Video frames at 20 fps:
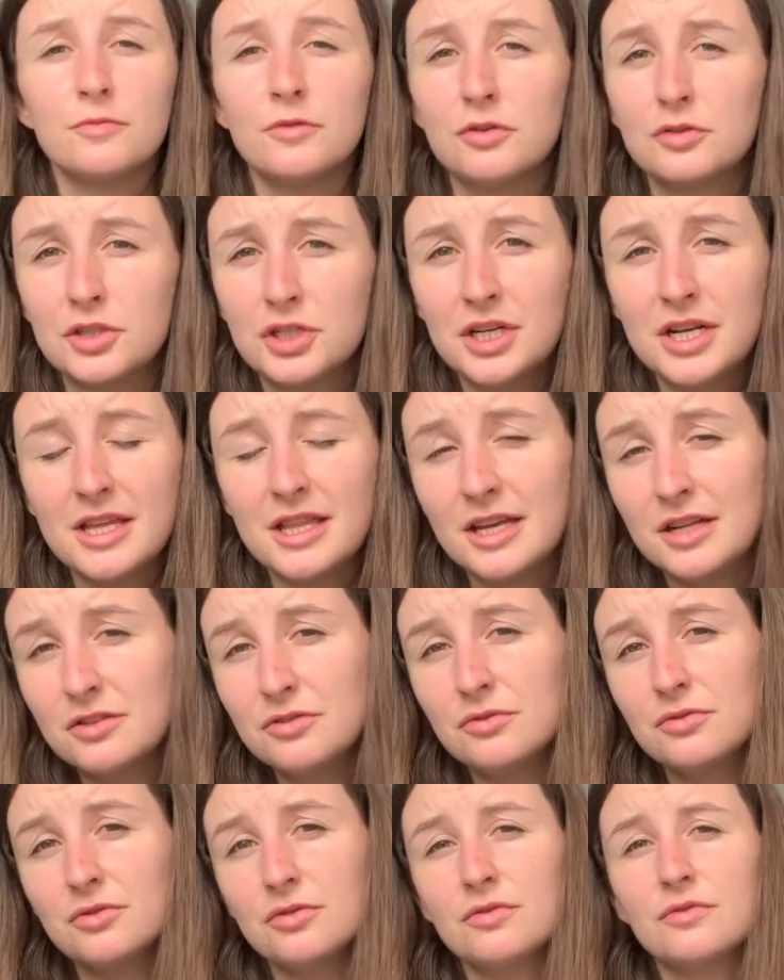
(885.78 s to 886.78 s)
Mochi, that's
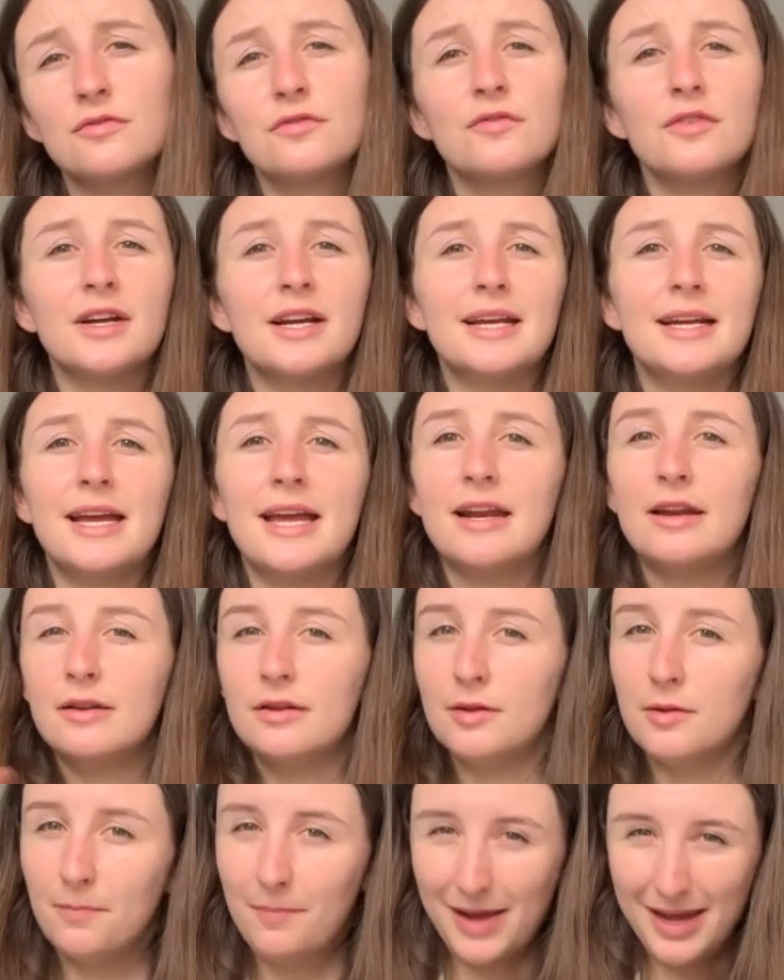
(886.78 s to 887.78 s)
all gluten-free, and
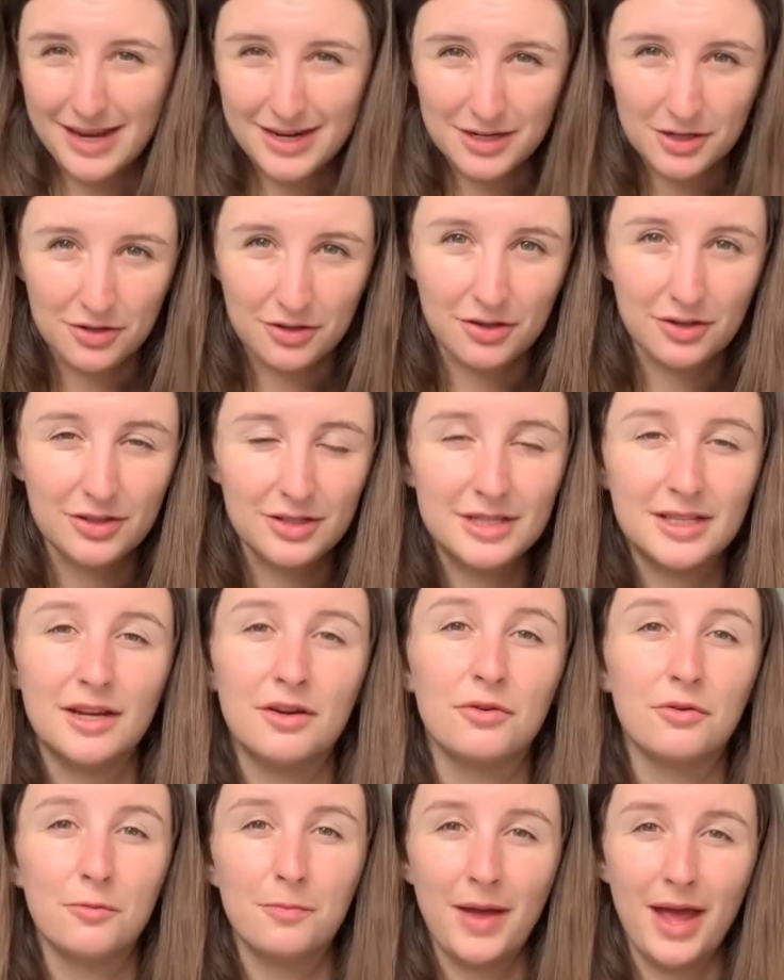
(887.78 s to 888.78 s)
the baked goods that
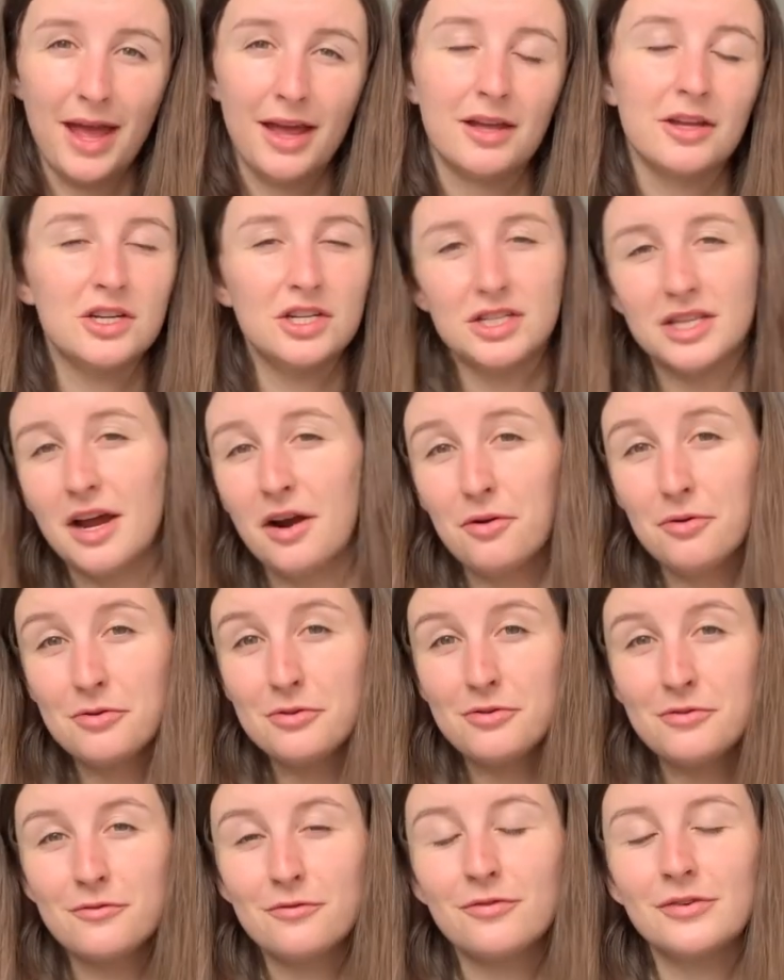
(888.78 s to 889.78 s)
are all packaged, they're all
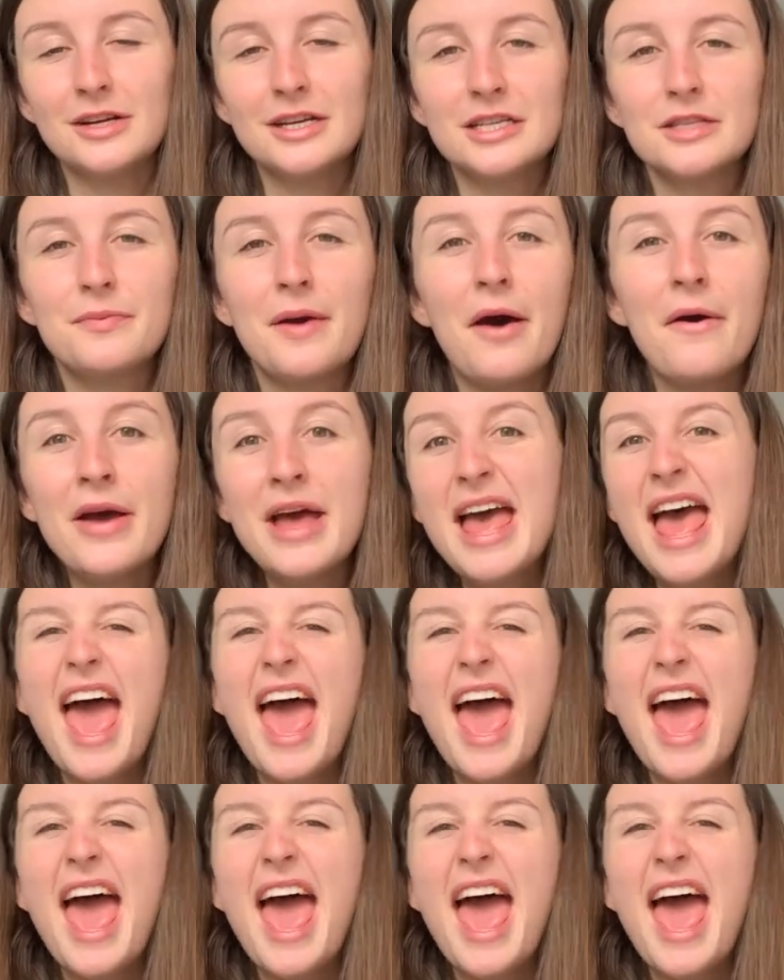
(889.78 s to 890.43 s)
gluten-free as well.